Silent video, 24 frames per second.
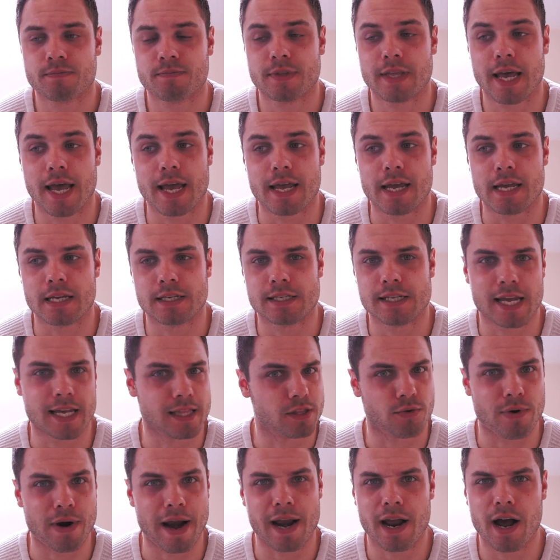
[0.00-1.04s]
they
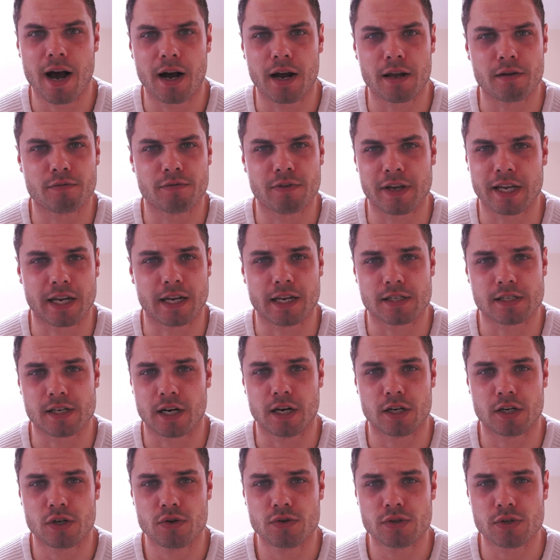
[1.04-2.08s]
take their AI thinking it's
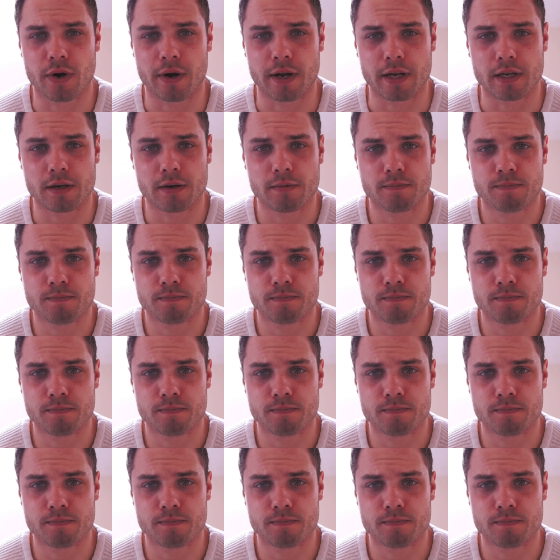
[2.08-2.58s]
going to do something.